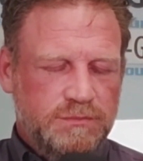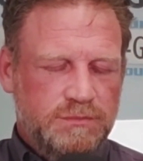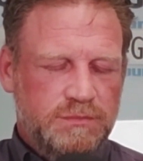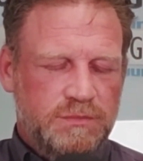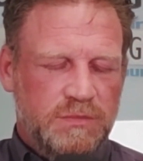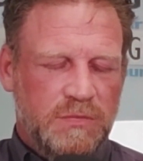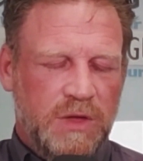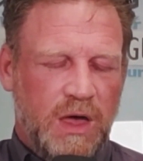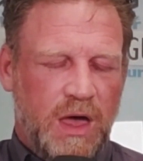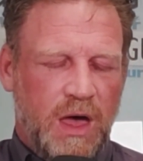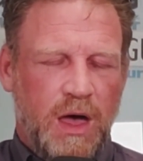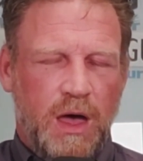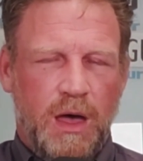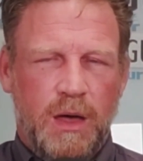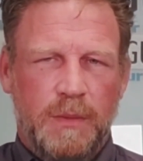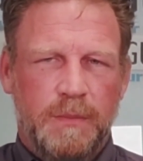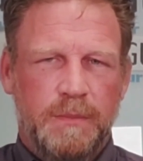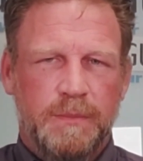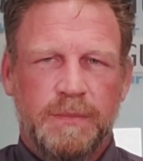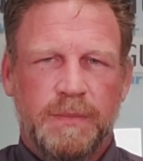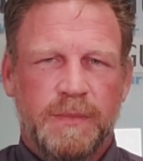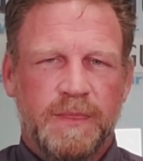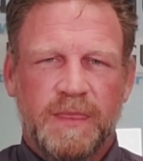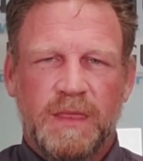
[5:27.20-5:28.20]

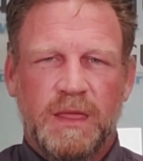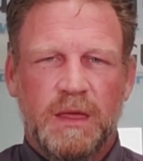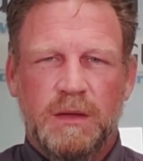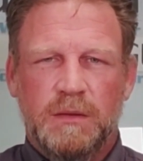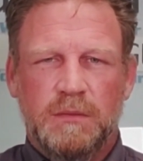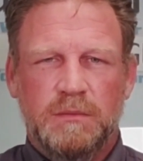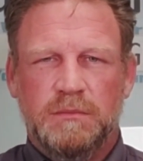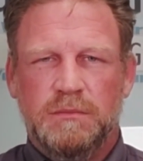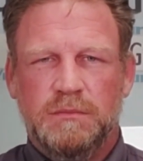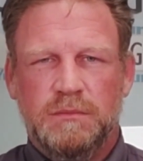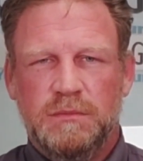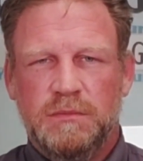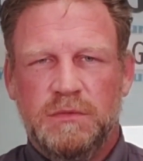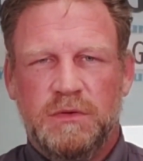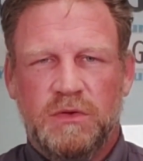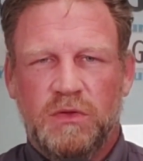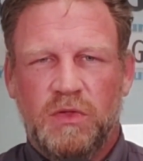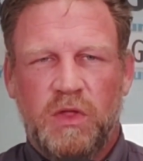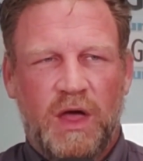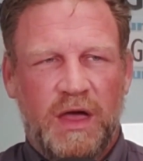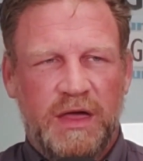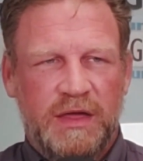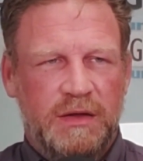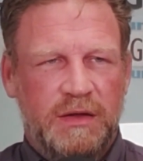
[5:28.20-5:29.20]

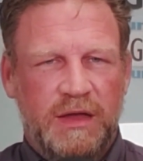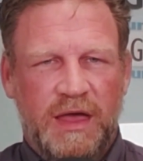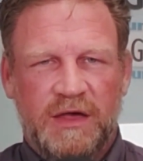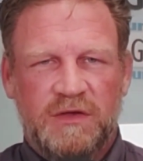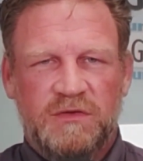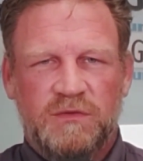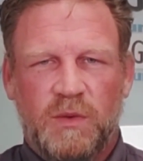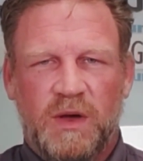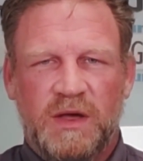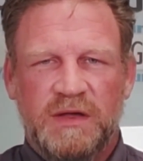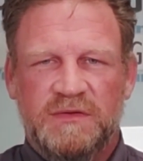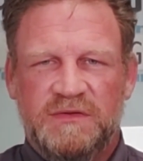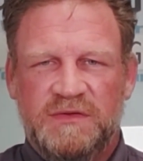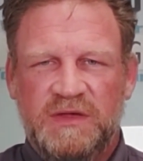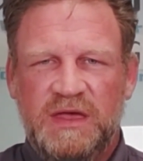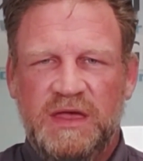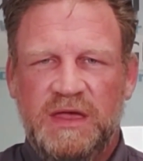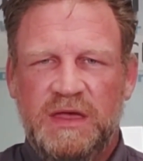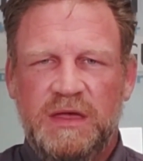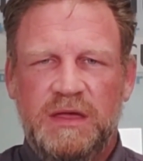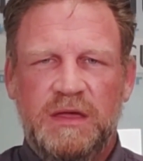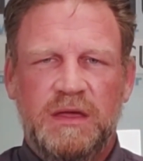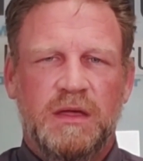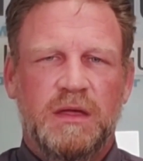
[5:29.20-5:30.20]
client
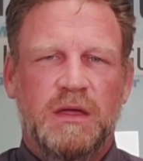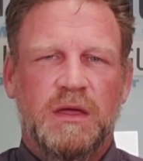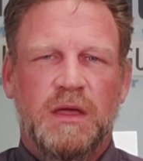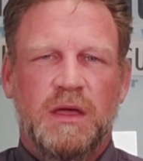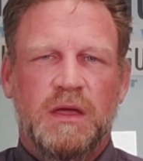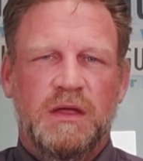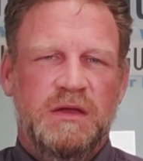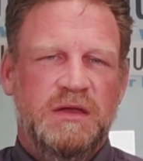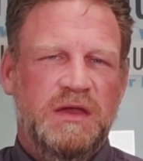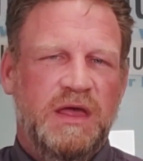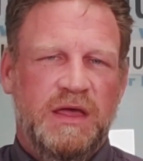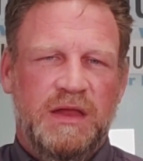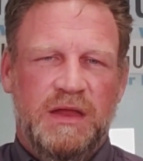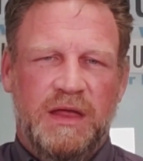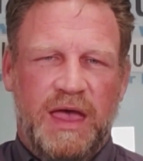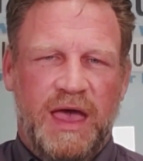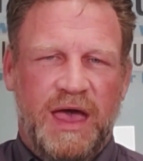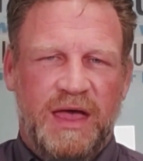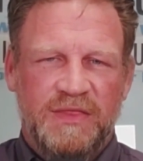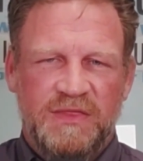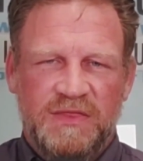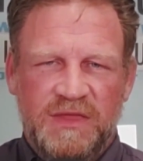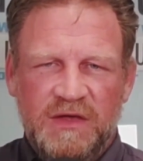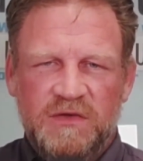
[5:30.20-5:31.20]
XYZ
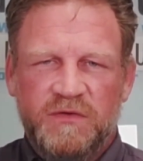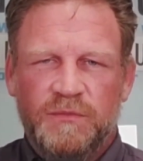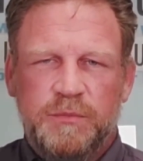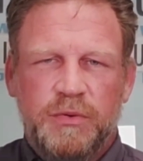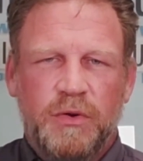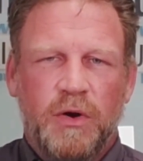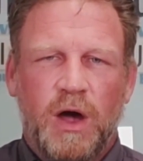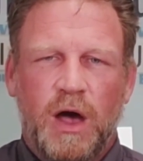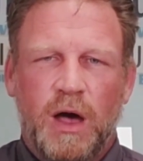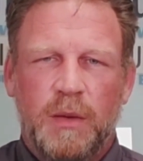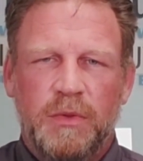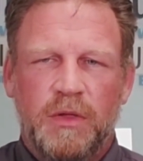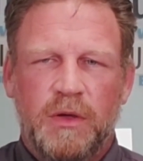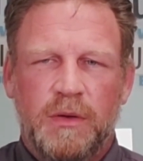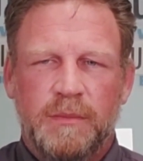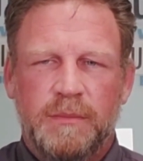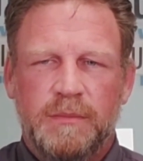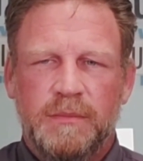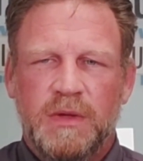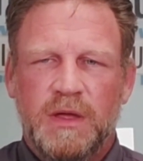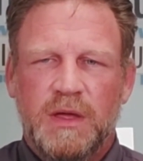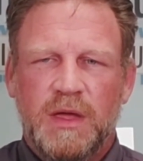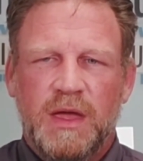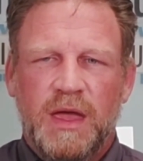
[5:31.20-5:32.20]
had this
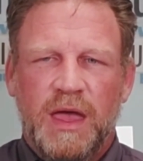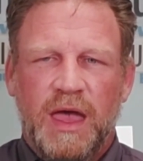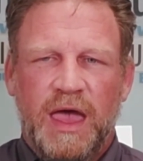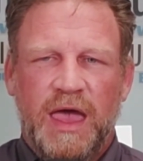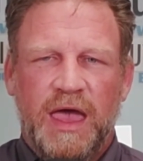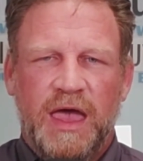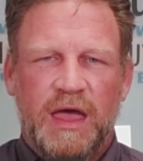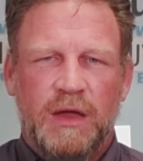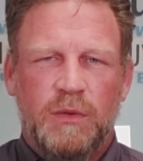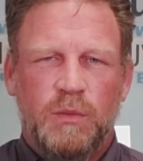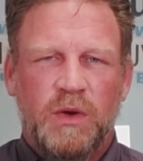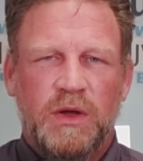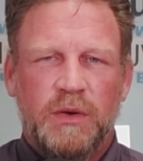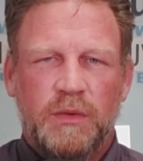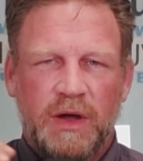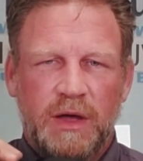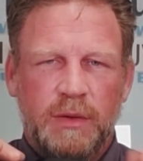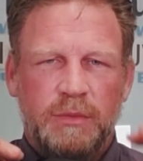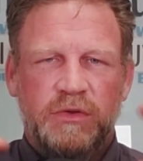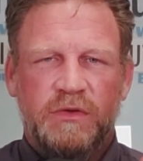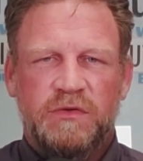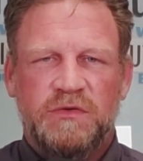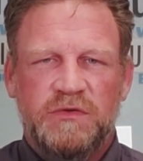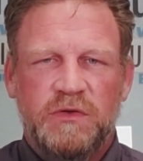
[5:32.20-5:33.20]
problem and we were
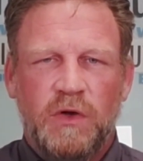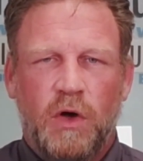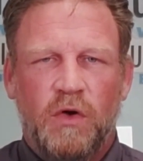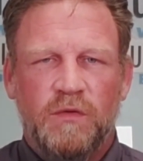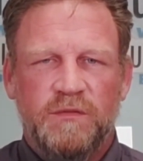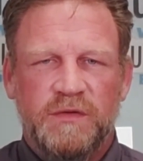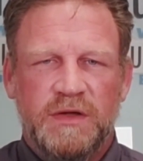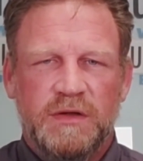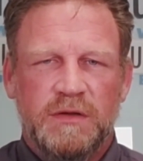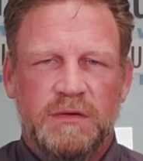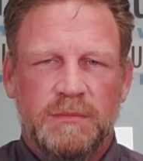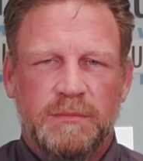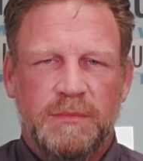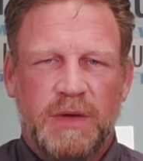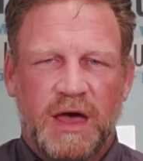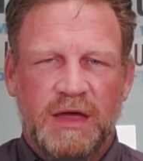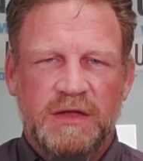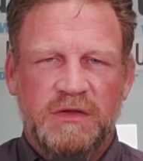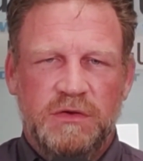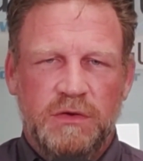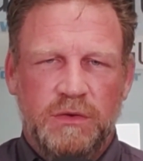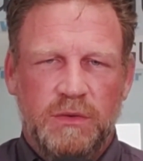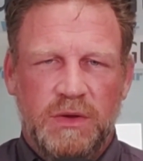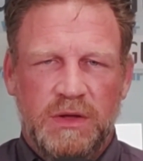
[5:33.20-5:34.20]
able to solve it by
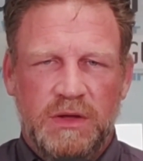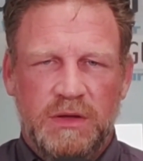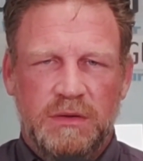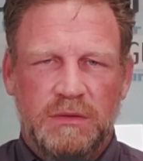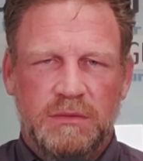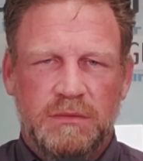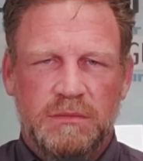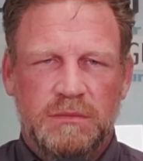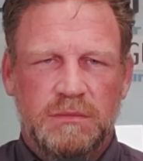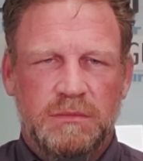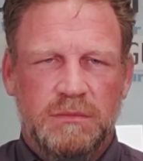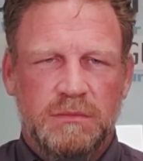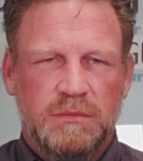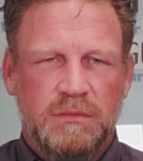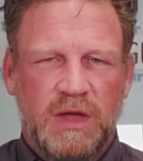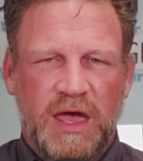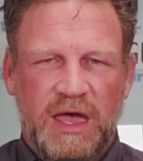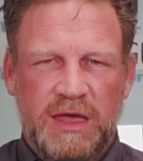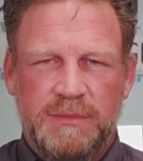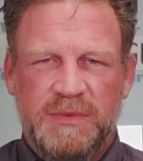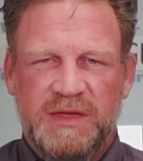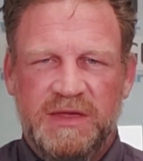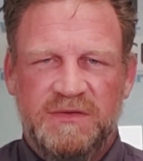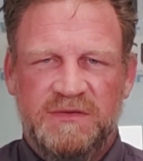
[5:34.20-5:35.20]
doing
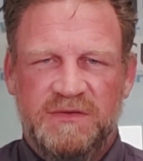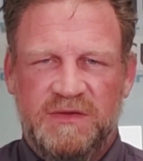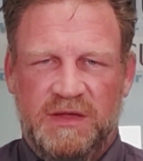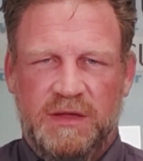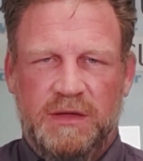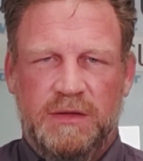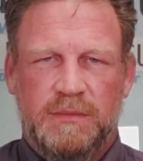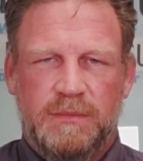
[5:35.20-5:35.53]
ABC.